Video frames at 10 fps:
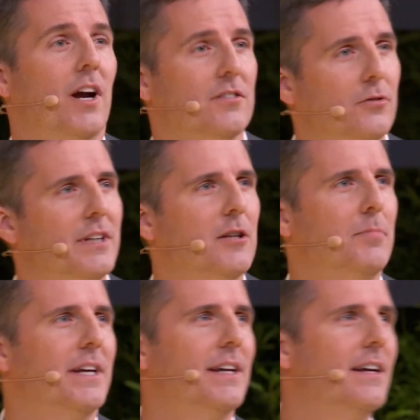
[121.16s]
We also need to
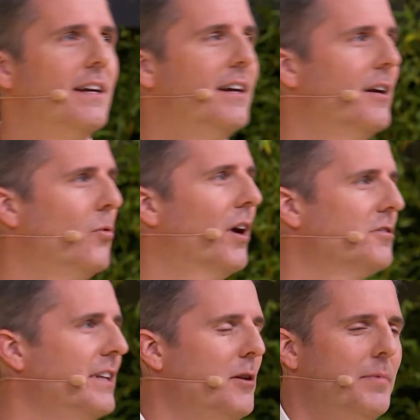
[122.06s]
be, we
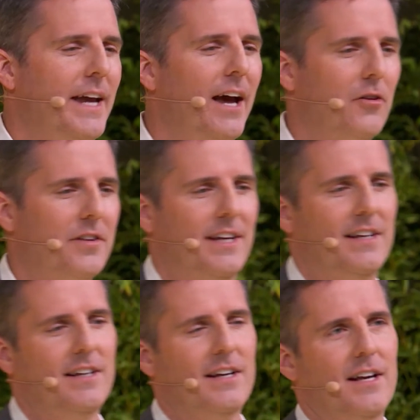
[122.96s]
also need to be healthy.
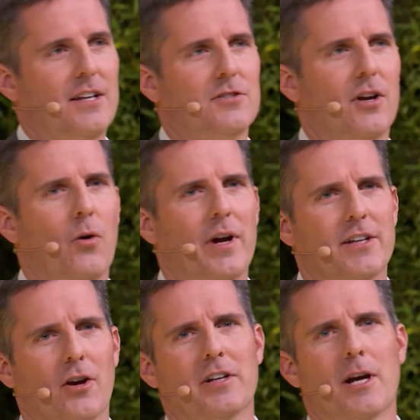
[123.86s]
So,
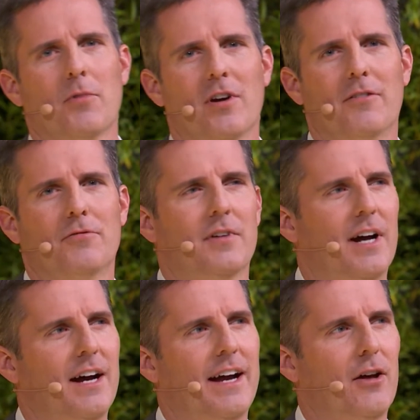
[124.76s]
and there are a number of
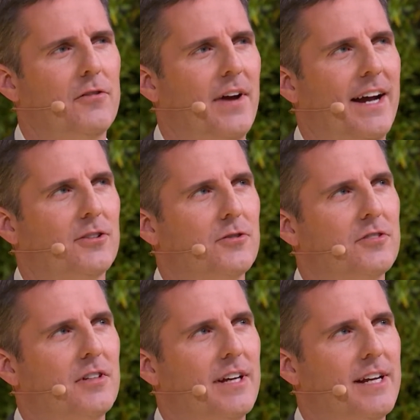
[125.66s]
uh, health
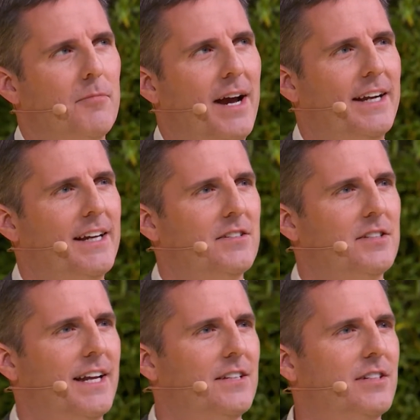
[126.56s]
factors combating
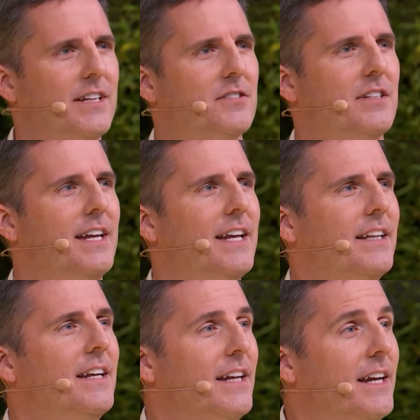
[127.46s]
us against this
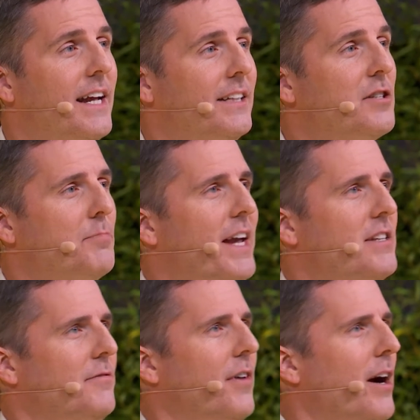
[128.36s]
in, in the
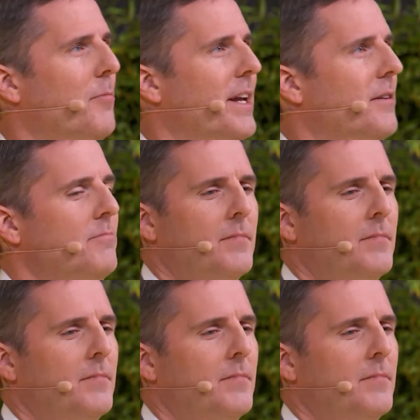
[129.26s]
space environment.